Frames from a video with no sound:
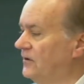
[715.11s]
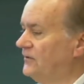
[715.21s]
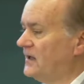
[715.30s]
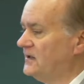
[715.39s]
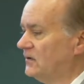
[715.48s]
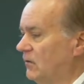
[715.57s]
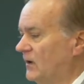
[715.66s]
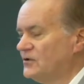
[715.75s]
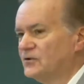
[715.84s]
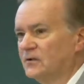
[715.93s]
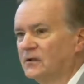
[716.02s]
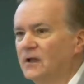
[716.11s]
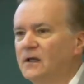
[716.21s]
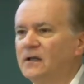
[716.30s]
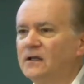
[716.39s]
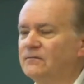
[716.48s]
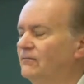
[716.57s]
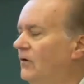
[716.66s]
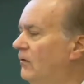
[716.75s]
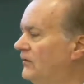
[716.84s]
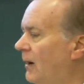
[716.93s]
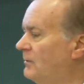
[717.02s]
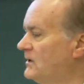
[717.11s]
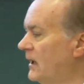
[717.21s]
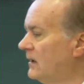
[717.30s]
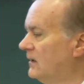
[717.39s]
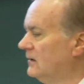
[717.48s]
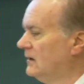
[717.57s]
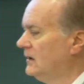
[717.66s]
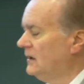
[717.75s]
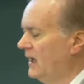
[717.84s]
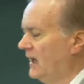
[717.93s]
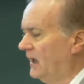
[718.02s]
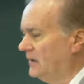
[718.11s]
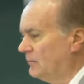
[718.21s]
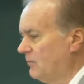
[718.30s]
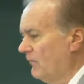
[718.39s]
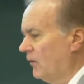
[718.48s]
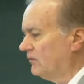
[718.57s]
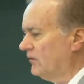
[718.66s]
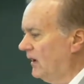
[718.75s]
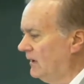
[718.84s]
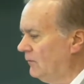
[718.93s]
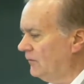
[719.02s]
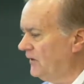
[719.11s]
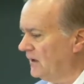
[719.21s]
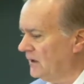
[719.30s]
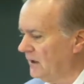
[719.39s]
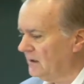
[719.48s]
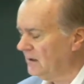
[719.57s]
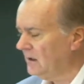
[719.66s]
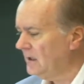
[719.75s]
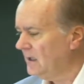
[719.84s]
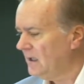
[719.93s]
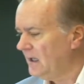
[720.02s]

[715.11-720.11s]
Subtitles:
an authentic question. It involves uptake, and it provokes high-level thinking,